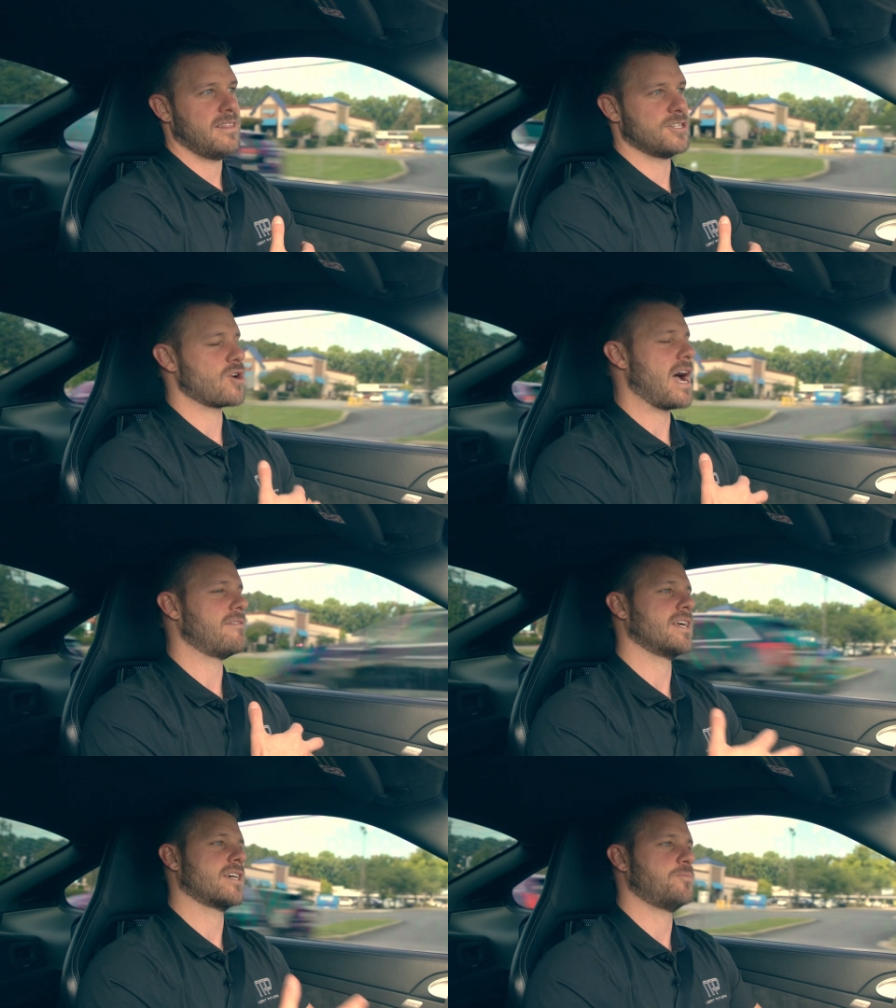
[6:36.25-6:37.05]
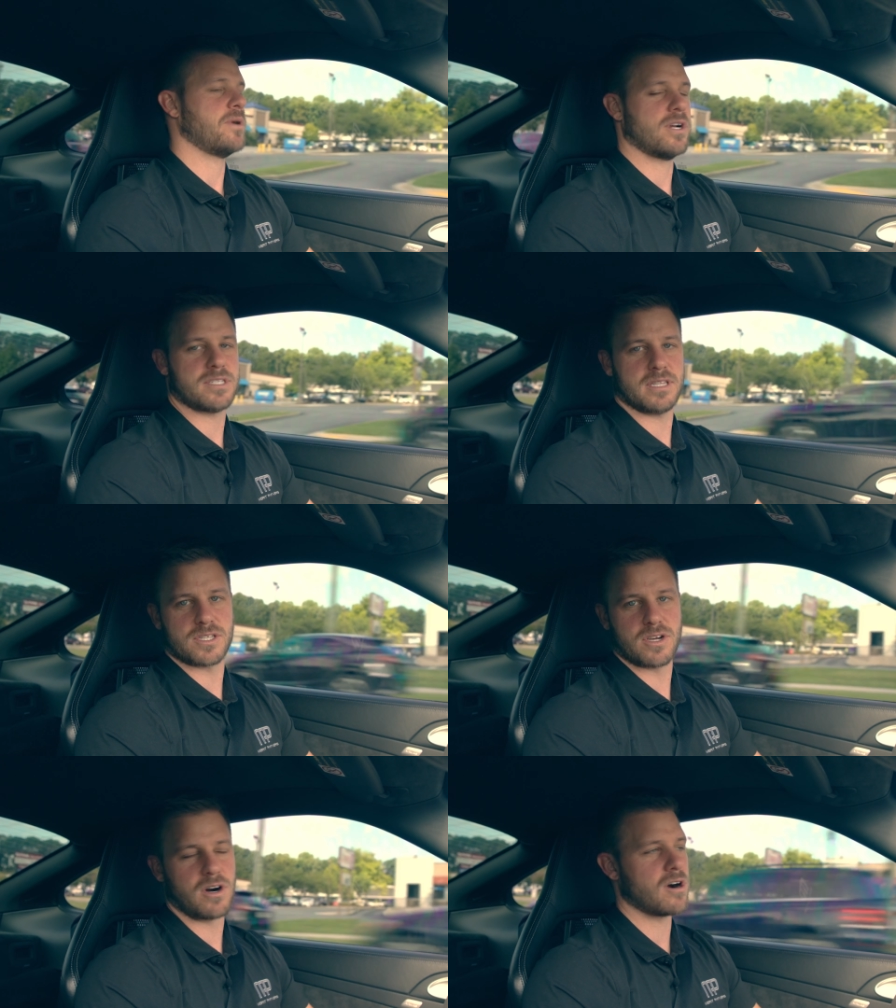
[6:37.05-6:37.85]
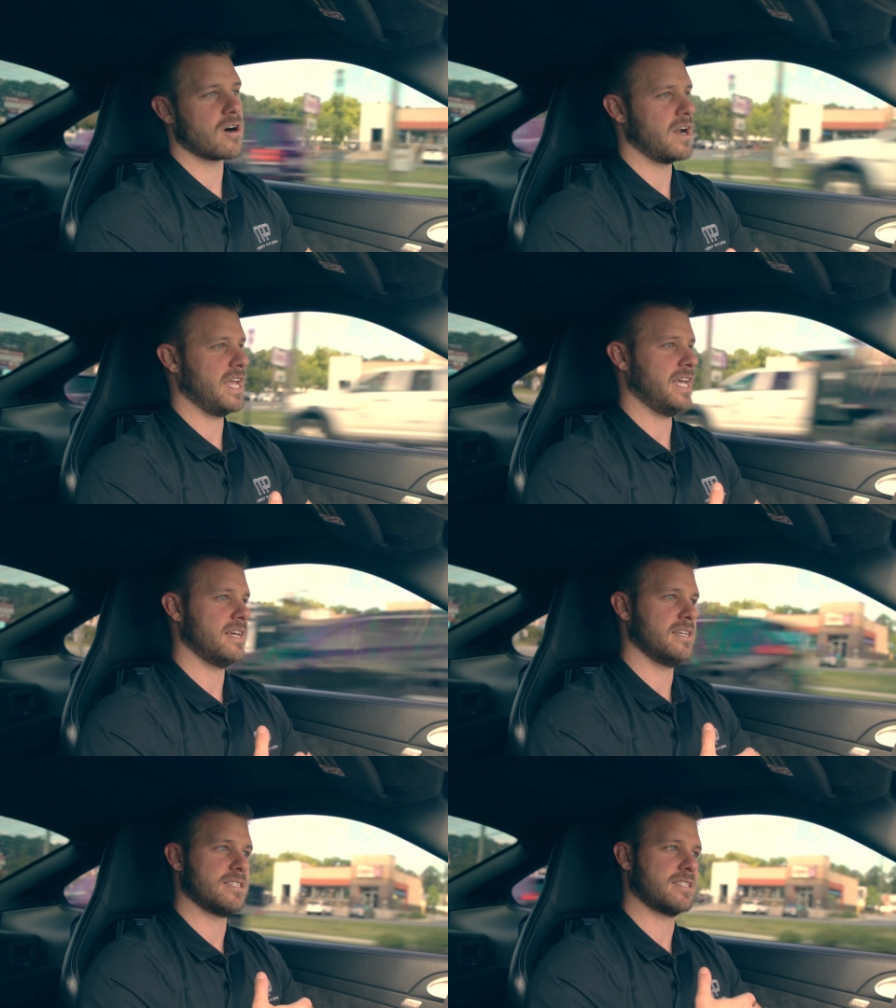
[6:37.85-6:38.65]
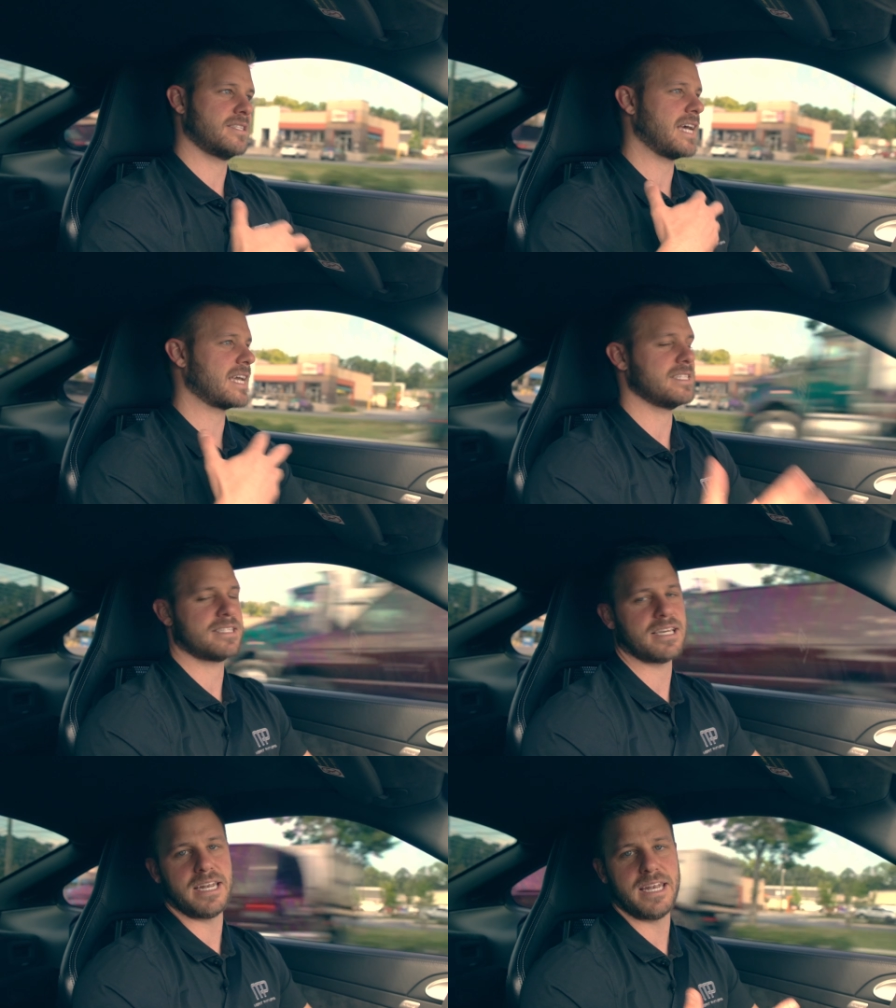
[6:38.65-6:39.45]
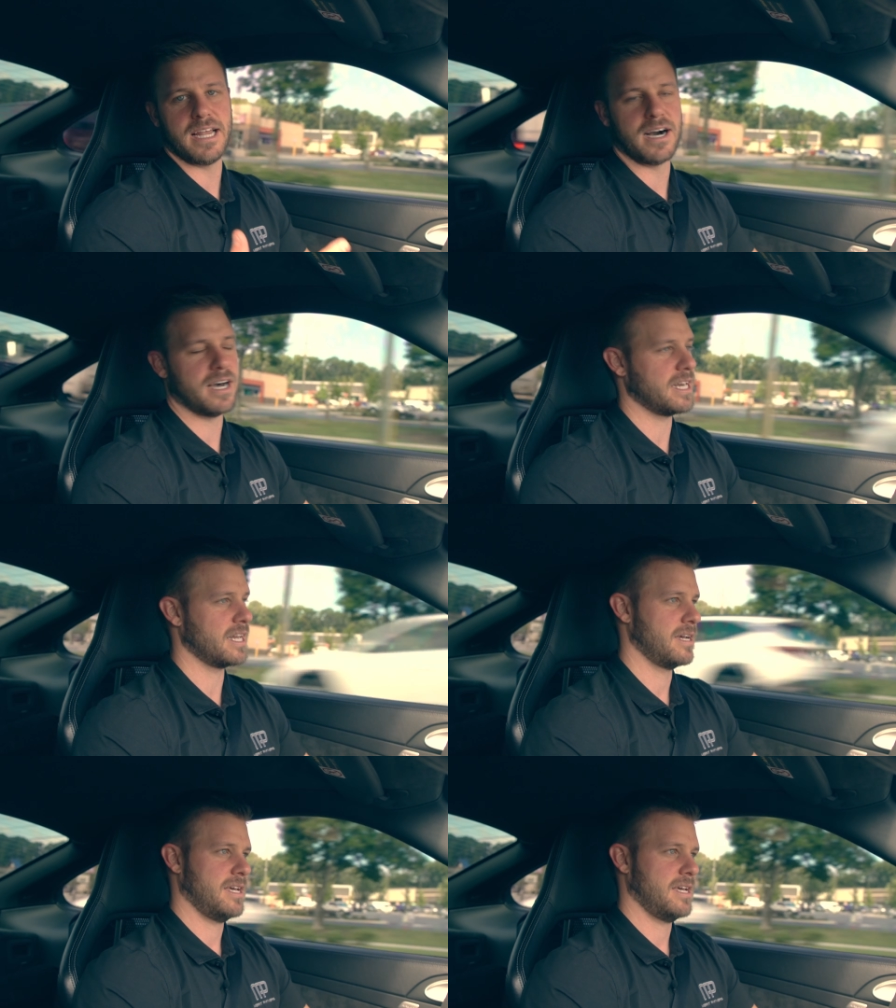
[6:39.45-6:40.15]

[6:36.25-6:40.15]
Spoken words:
The driving experience in this car is second to none.